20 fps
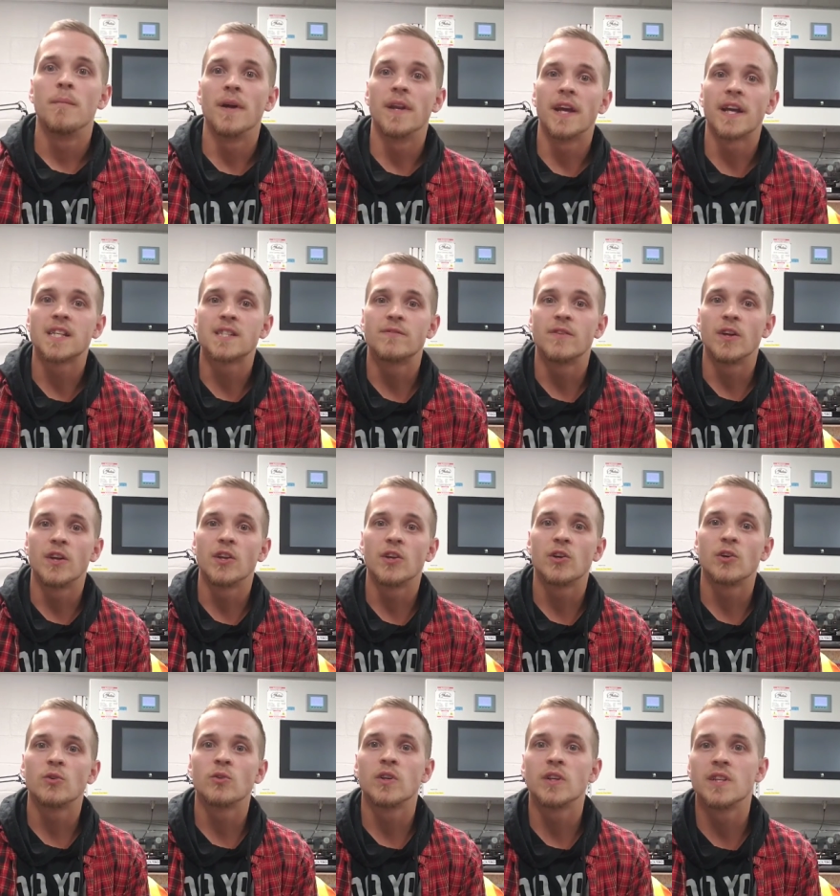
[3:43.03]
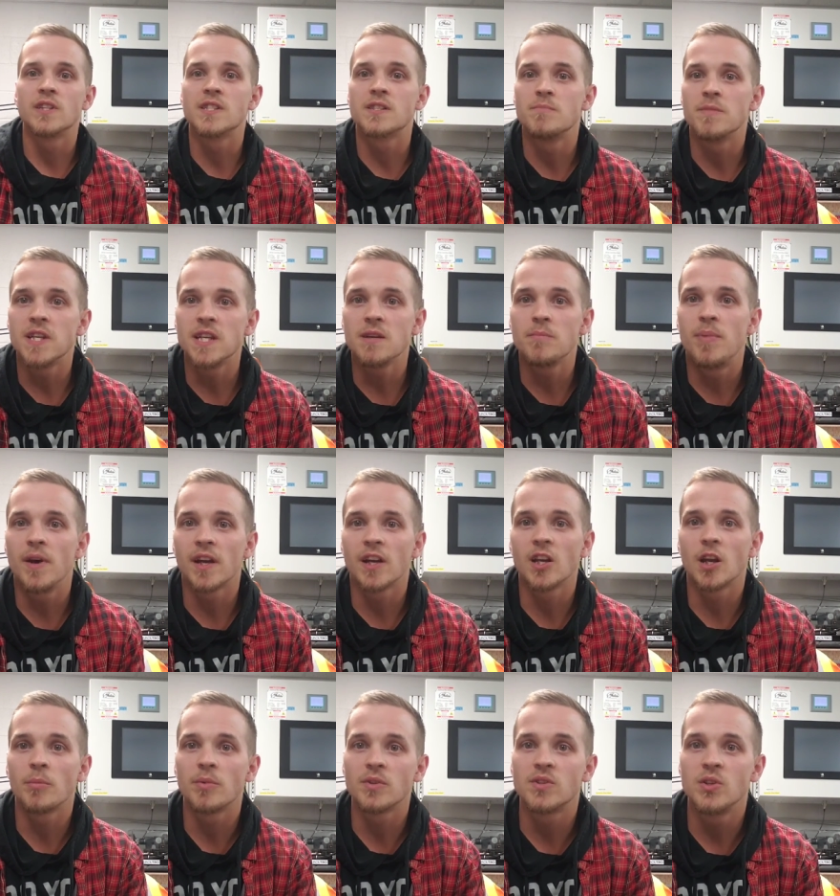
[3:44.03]
My next video is me
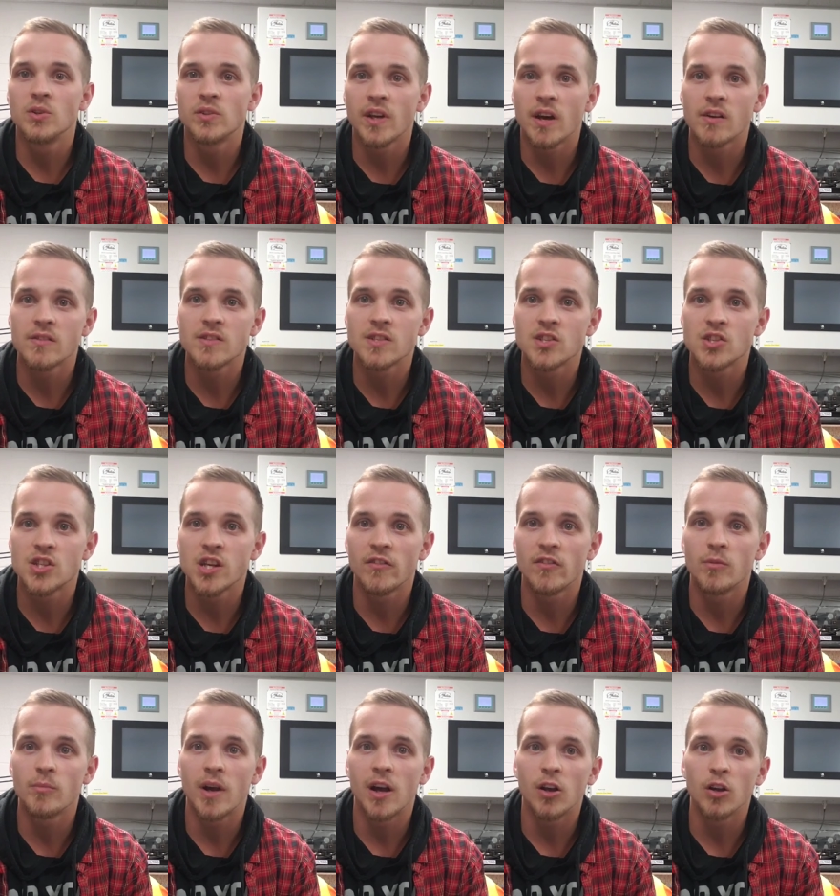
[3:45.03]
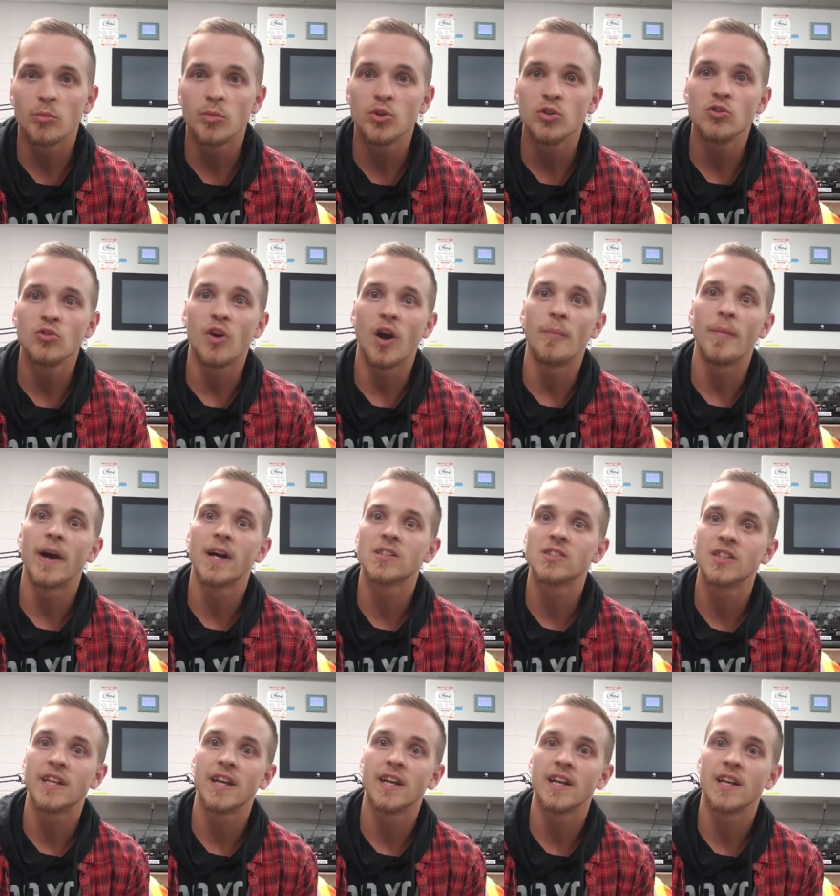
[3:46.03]
picking up a 2000 Chevy Malibu. I'm
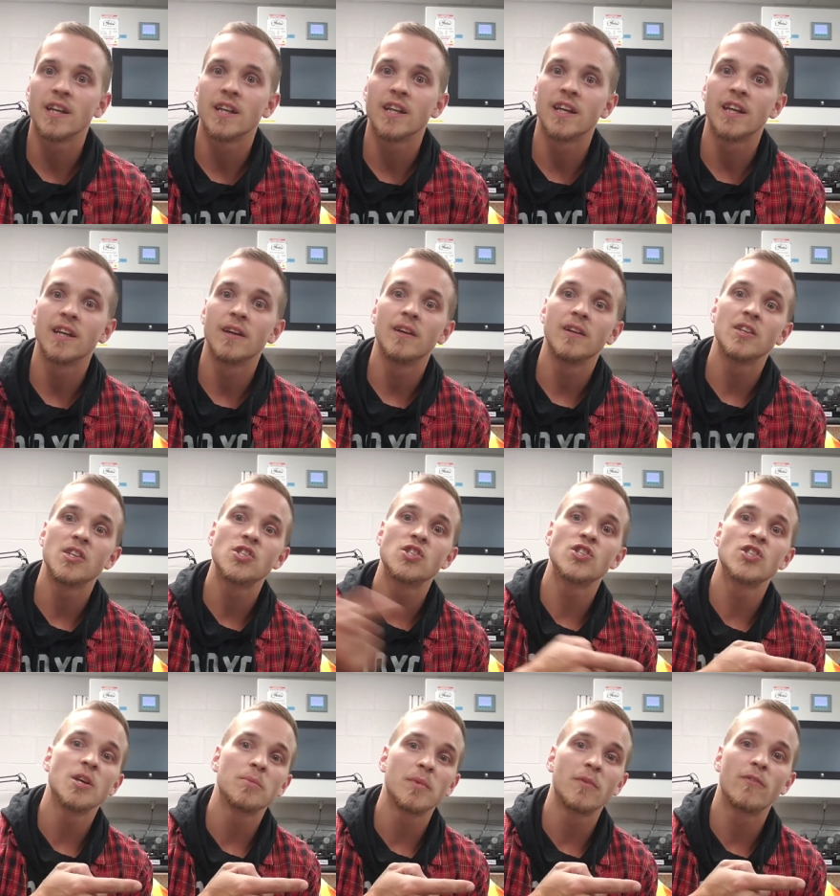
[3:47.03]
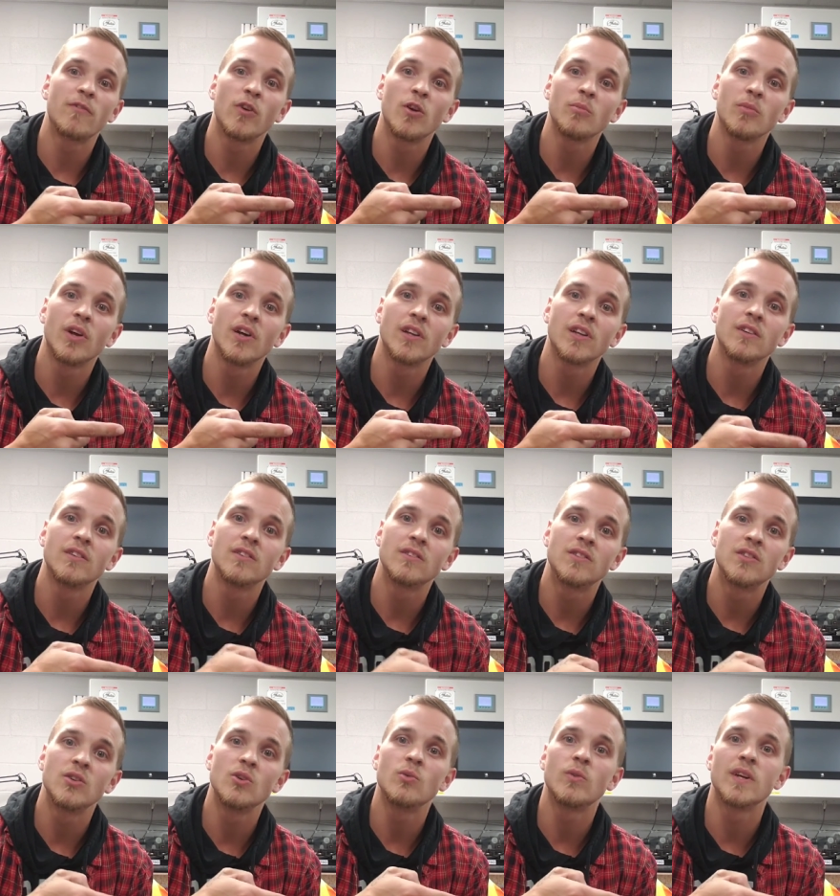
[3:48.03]
actually getting it shipped from London
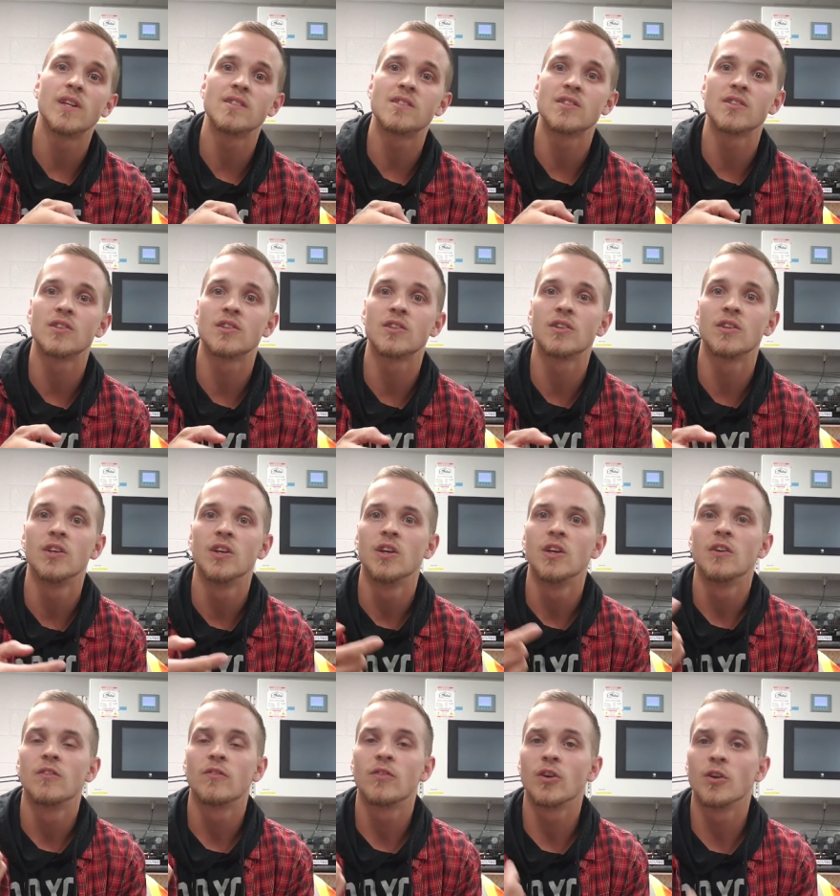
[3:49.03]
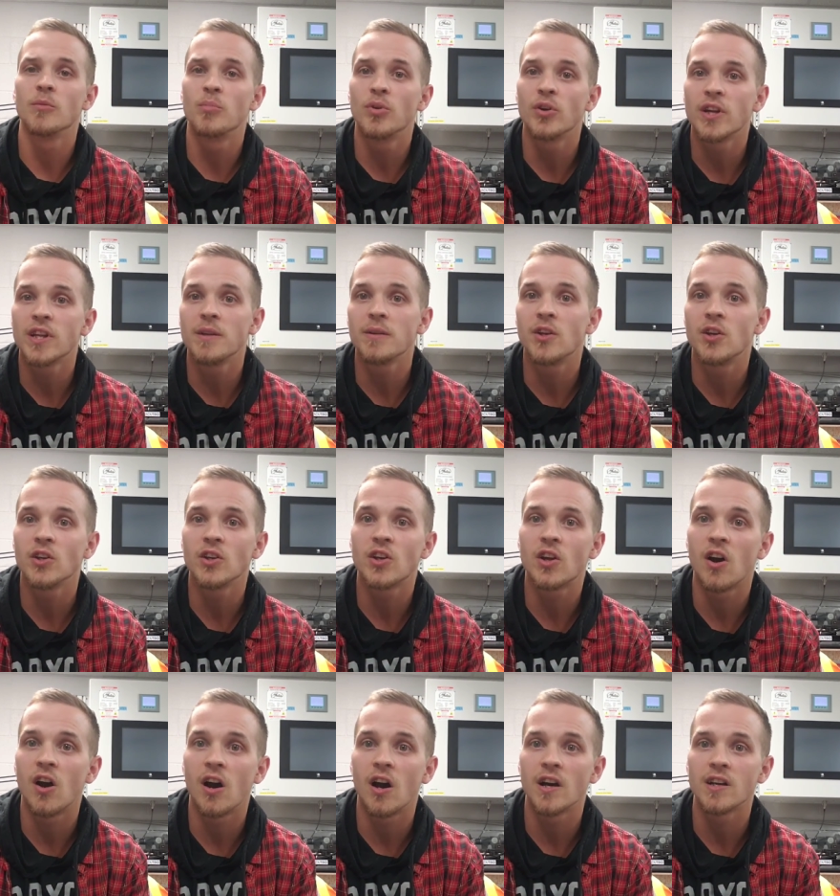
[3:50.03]
to Windsor for a pretty good
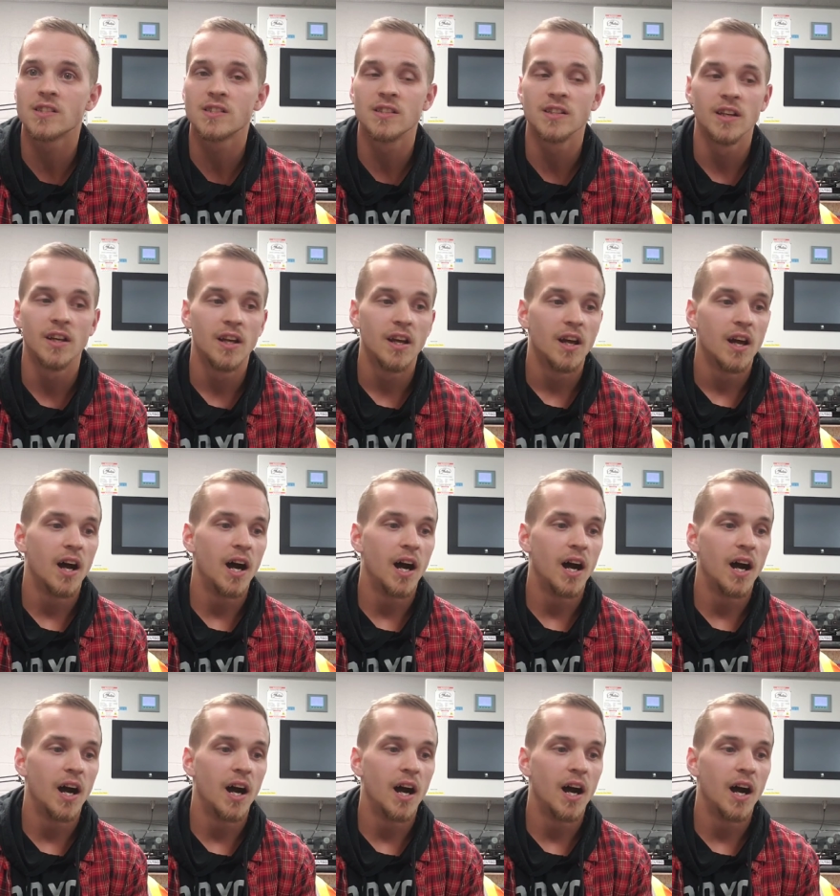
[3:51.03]
cost.